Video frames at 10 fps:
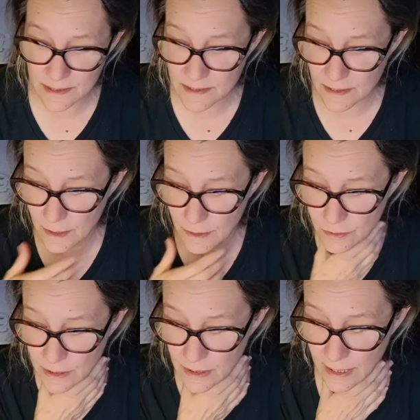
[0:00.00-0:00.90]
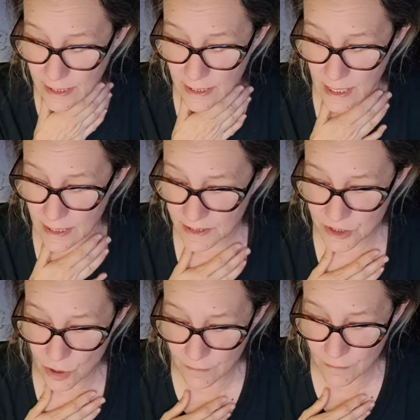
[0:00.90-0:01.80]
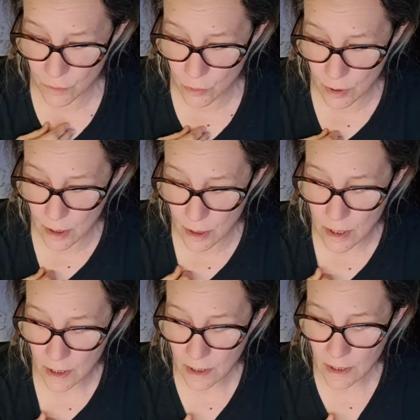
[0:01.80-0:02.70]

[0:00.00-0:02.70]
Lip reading: This is another thing that AI has solved for.